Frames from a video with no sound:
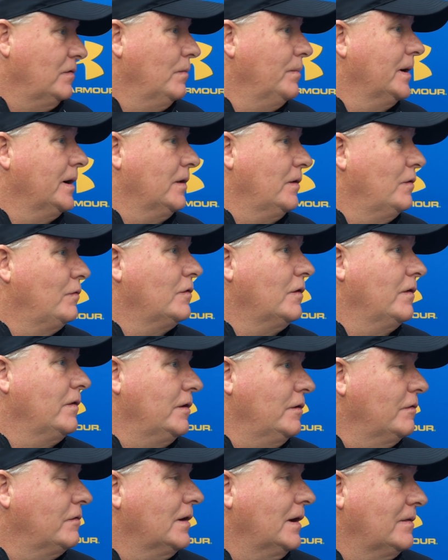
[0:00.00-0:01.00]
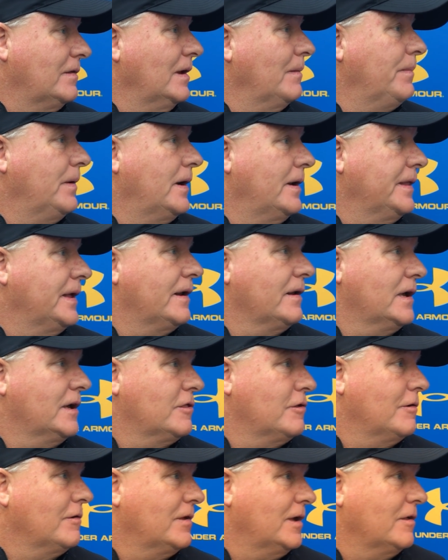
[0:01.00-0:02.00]
like, you turn the Utah tape on and that'll
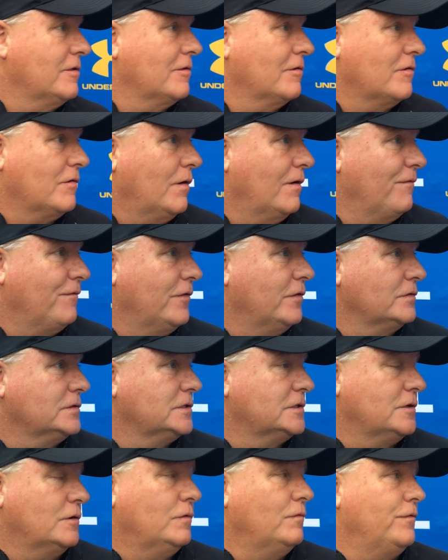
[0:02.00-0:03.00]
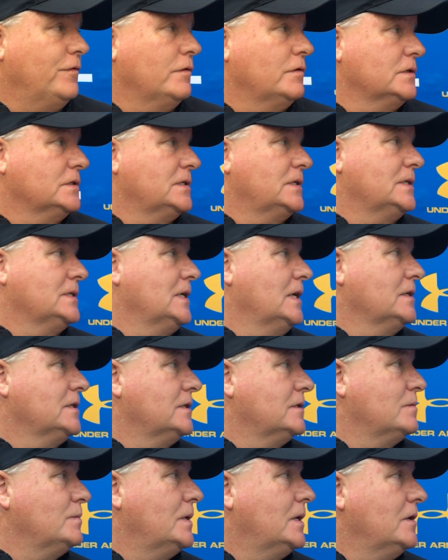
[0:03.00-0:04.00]
get your attention. So our sole focus and
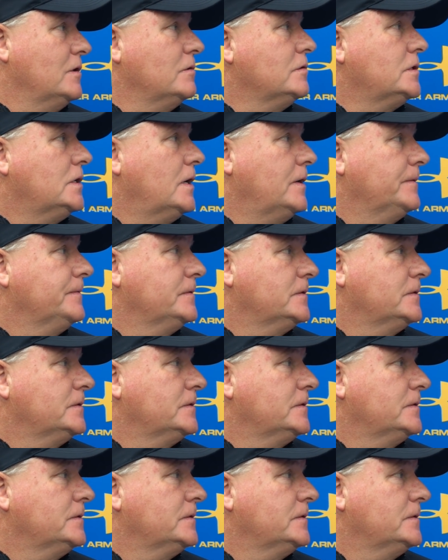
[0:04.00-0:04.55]
attention has been on Utah.